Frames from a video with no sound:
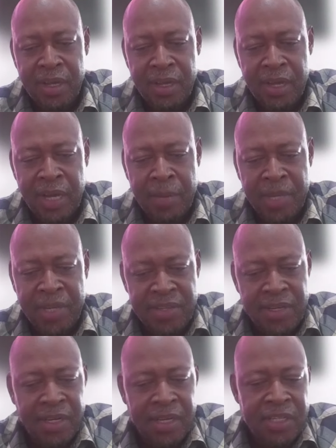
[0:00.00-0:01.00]

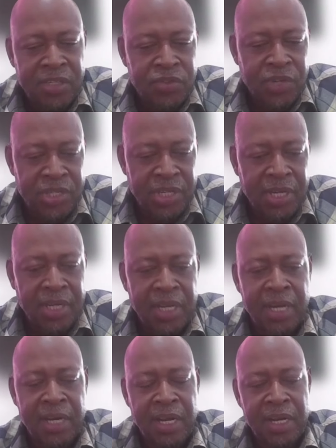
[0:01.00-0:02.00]
exceedingly stringent
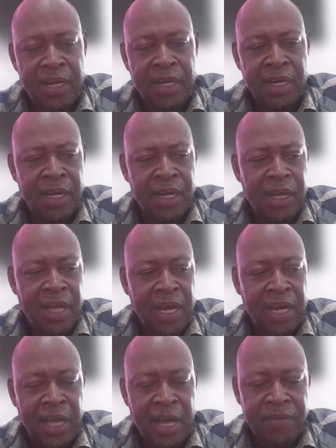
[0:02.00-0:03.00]
and
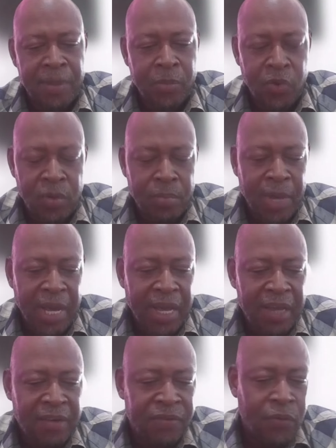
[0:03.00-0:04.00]
have them going back
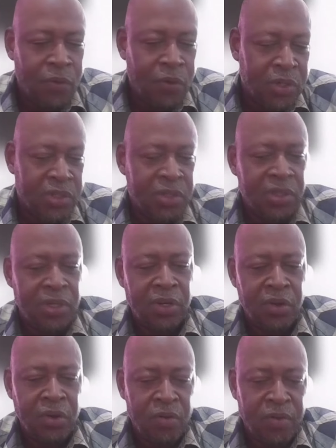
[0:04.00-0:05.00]
and forth, you
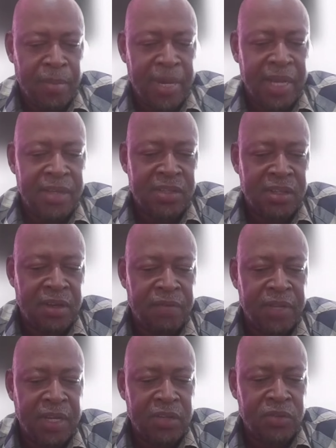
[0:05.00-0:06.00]
know, over minor stuff.
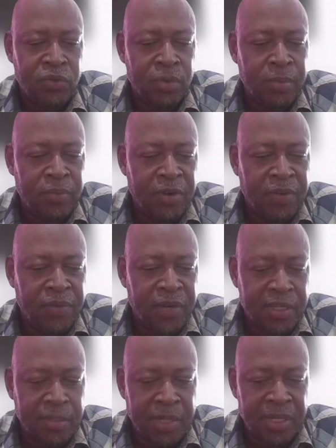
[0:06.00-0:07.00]
There's room for
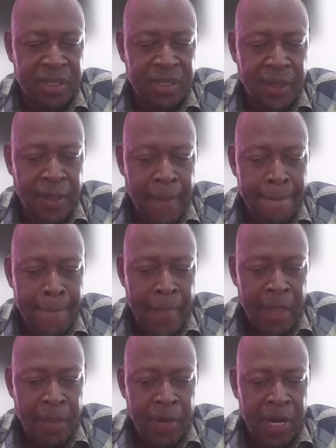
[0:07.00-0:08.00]
flexibility.
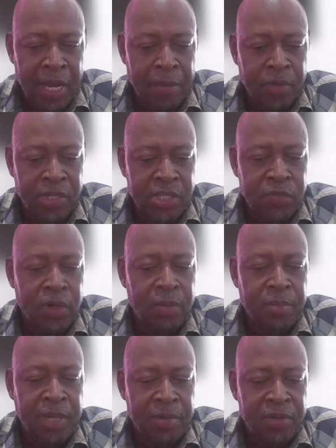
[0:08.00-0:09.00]
But we just want to
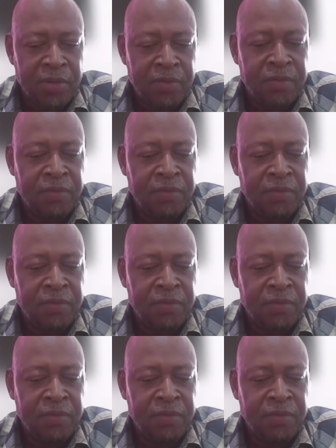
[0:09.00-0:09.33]
be able to